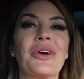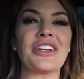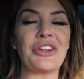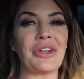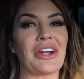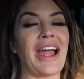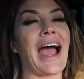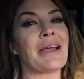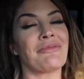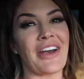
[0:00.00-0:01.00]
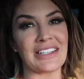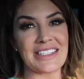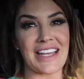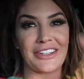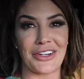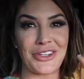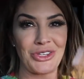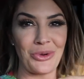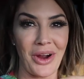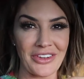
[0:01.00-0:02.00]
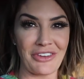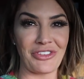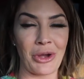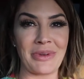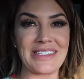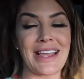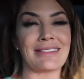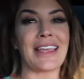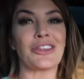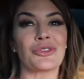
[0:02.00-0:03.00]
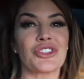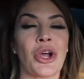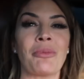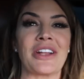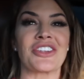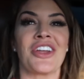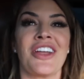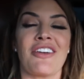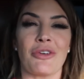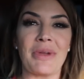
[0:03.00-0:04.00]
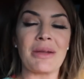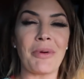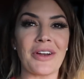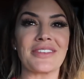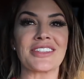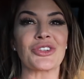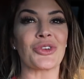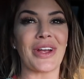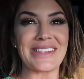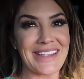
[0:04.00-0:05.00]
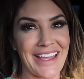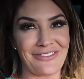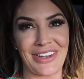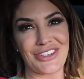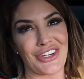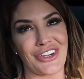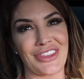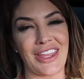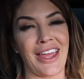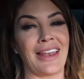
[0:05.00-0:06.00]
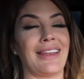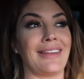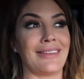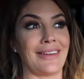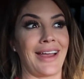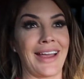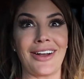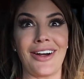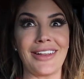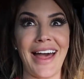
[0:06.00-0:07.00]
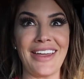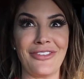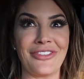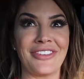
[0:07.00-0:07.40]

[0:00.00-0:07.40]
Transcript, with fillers: you are new here, I'm Fallon Taylor. You are the Flomies. And thank you so much for being a part of this crazy adventure that I call life.